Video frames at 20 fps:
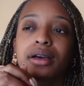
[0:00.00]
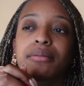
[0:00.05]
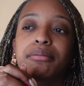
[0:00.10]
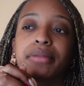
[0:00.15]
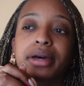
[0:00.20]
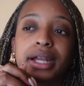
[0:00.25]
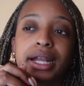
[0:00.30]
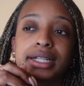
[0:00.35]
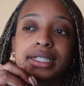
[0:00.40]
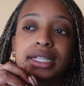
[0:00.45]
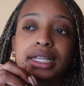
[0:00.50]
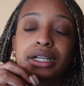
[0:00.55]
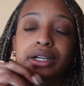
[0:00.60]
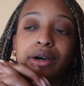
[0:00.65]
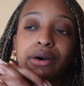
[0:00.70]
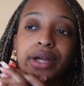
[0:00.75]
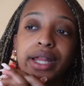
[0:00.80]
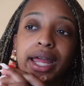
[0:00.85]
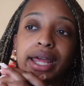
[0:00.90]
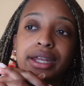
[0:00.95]
But I did
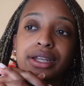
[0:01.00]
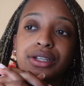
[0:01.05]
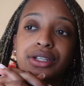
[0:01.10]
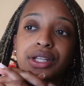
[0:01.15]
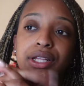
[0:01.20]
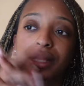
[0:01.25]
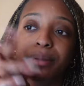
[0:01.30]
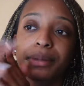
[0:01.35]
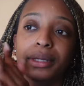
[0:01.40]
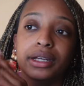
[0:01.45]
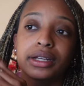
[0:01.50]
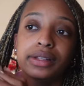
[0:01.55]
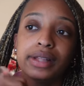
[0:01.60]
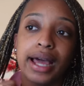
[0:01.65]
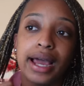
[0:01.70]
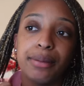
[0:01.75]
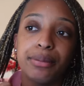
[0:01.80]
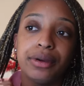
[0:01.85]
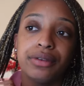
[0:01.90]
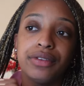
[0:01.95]
go ahead and do the peer
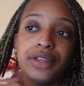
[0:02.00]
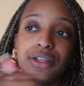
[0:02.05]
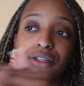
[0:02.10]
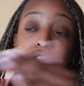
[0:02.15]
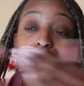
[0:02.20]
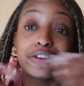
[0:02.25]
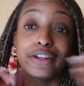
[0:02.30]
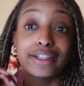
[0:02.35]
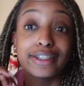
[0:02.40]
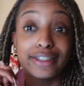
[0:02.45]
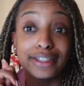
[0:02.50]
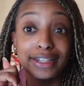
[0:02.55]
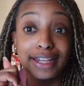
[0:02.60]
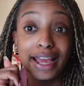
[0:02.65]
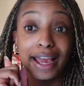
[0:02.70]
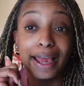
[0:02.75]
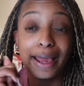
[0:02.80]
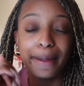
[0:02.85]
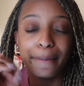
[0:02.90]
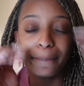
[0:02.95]
lab reviews for
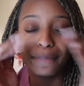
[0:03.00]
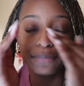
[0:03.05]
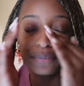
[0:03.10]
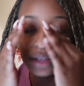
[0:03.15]
today.